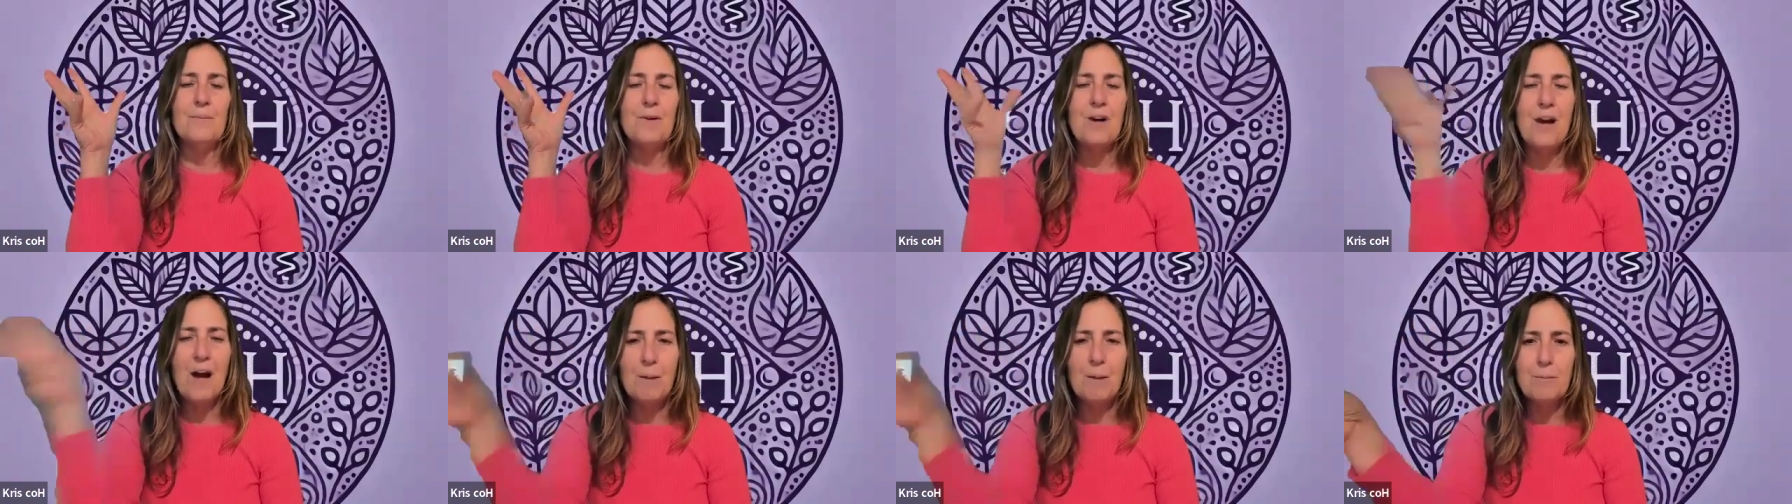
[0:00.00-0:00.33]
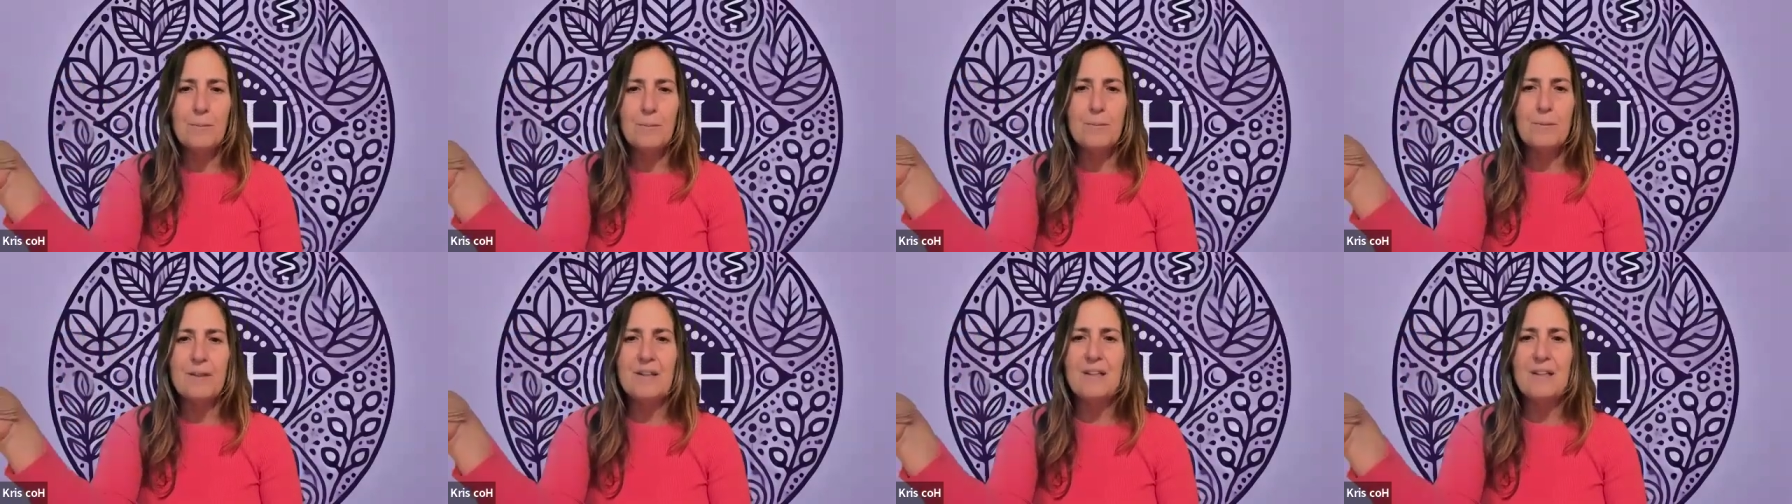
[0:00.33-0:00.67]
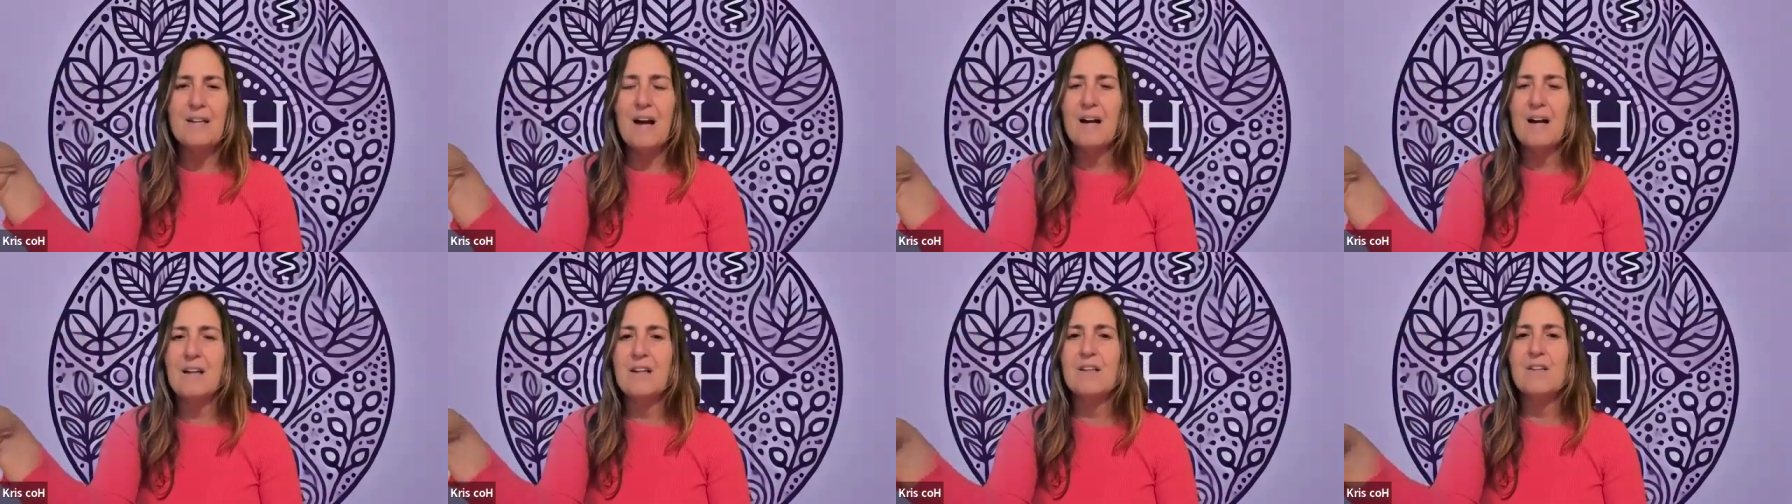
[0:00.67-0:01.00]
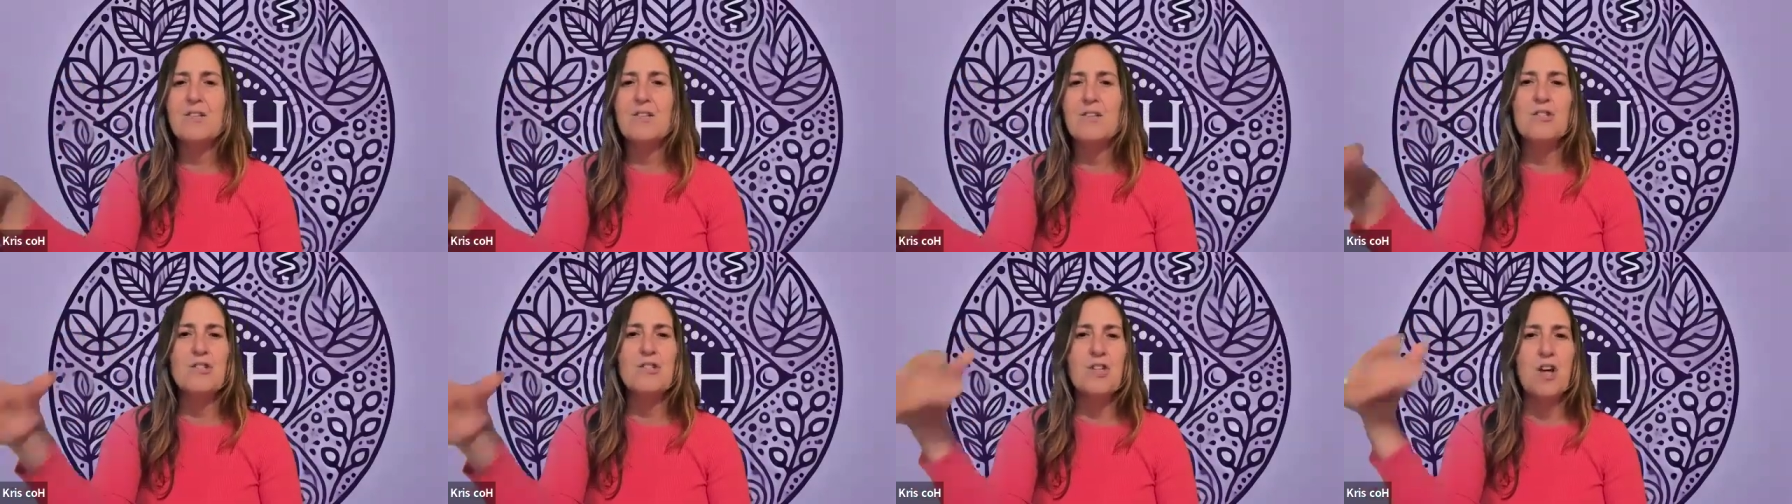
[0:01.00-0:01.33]
probably not going
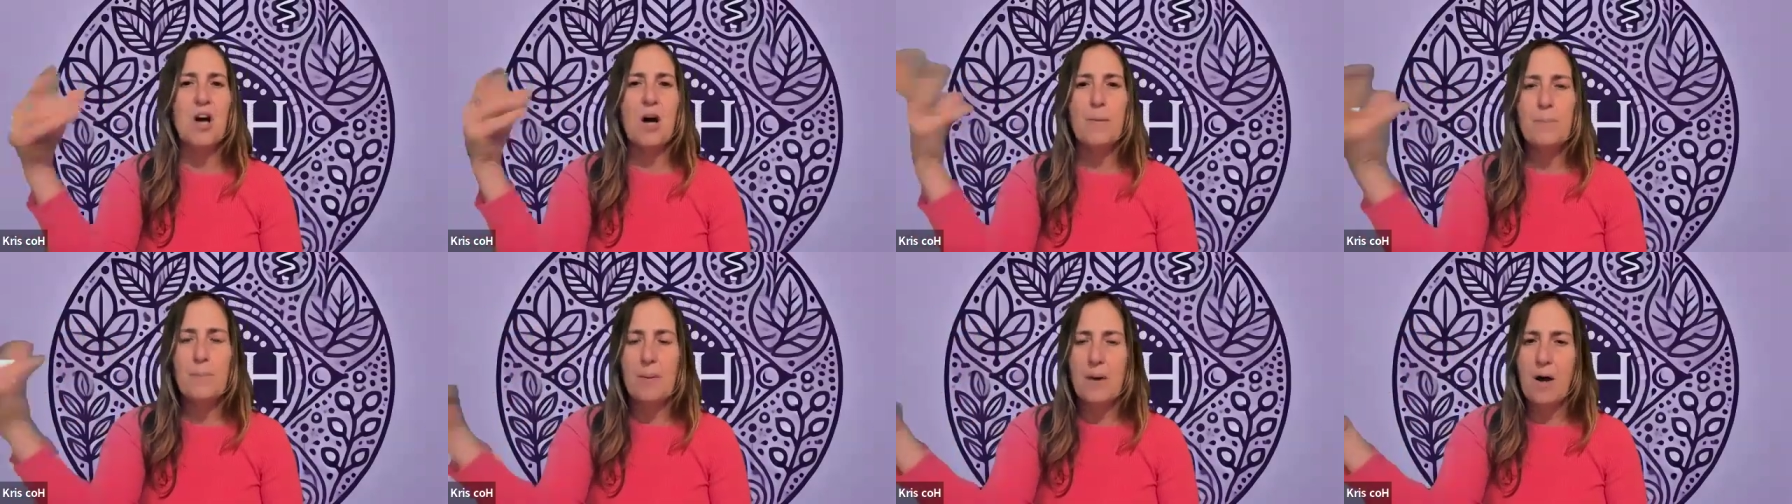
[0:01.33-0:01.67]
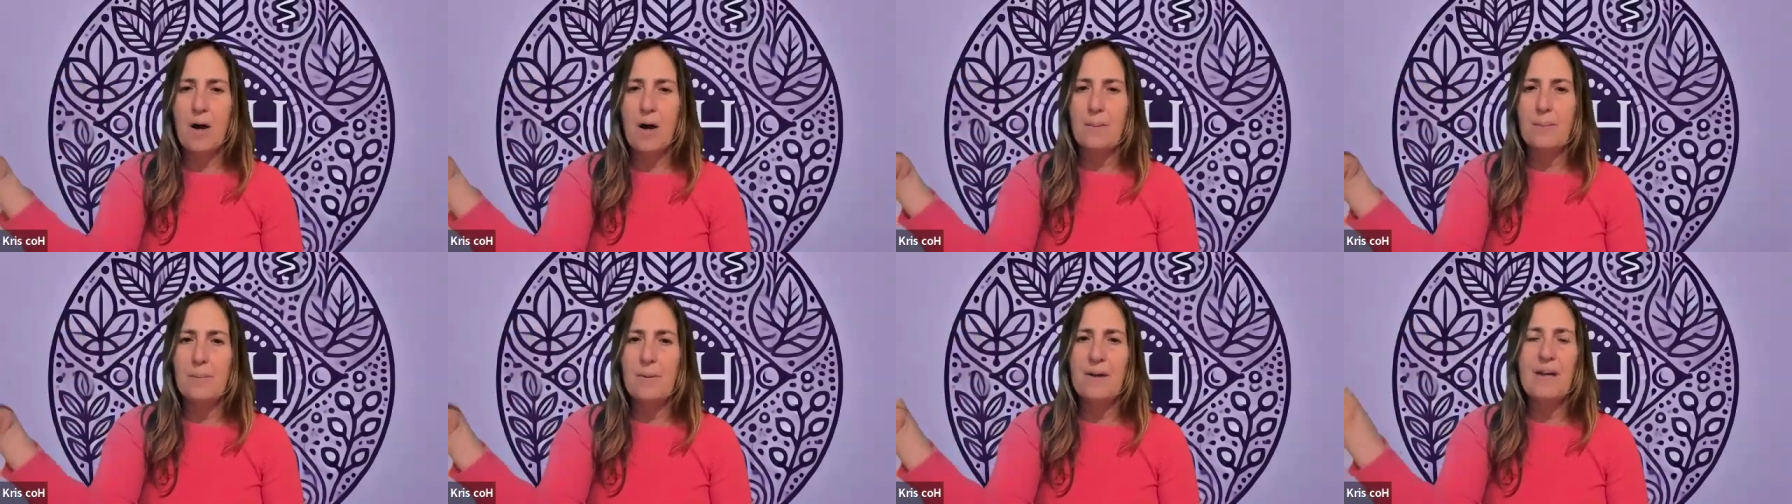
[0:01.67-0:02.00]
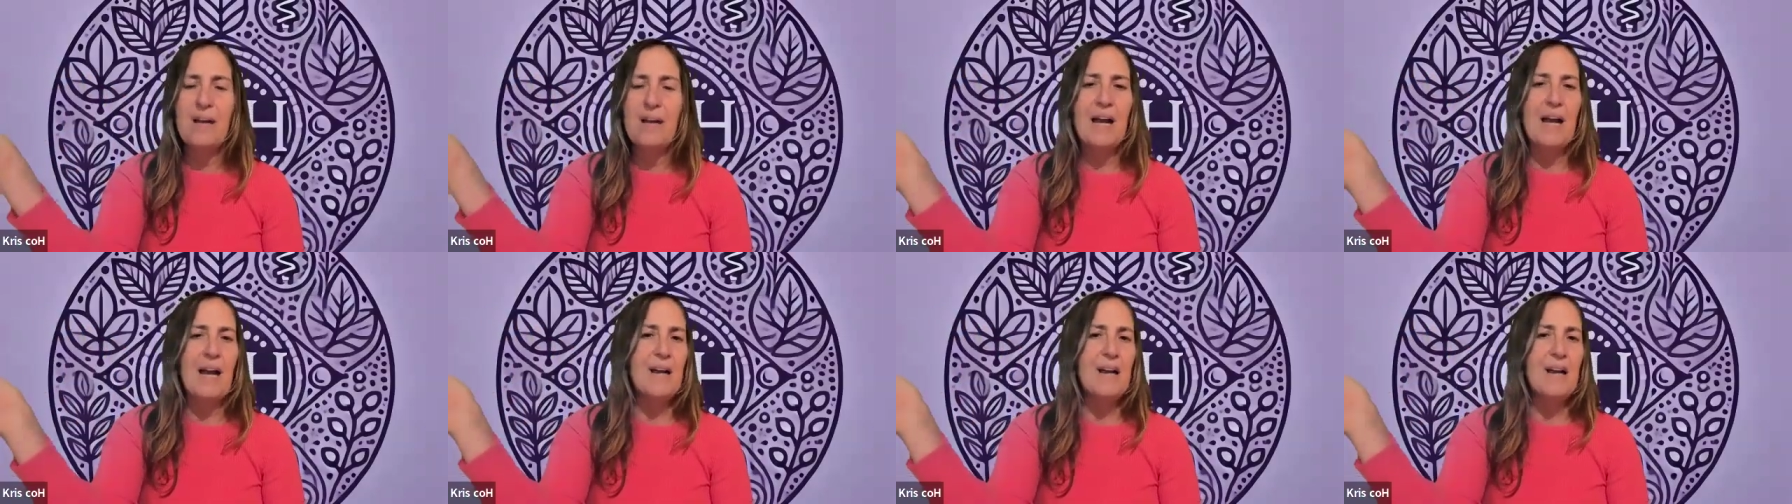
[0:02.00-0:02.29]
to jump up